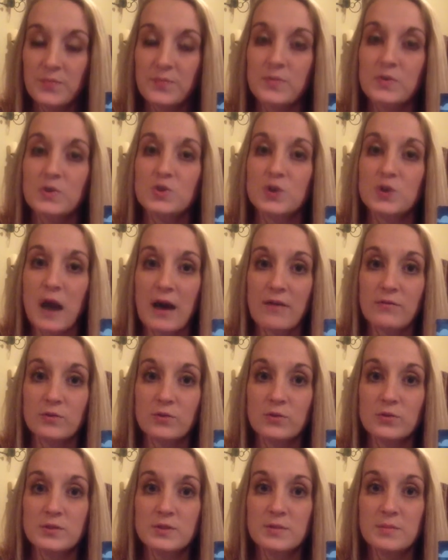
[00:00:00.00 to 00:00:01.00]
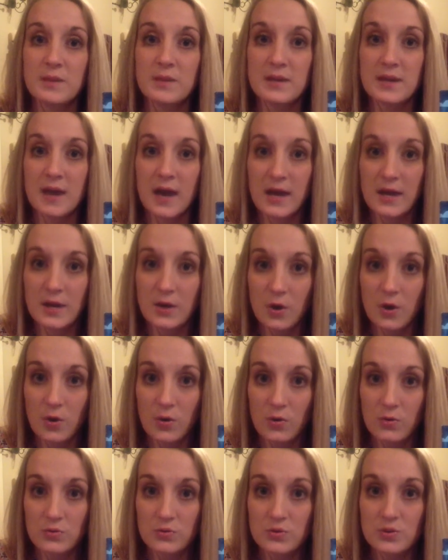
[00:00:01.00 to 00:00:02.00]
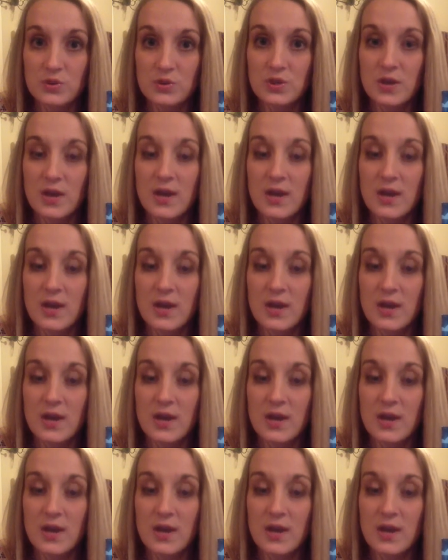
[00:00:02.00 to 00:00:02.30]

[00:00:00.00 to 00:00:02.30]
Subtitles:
travel to Midnight Gulch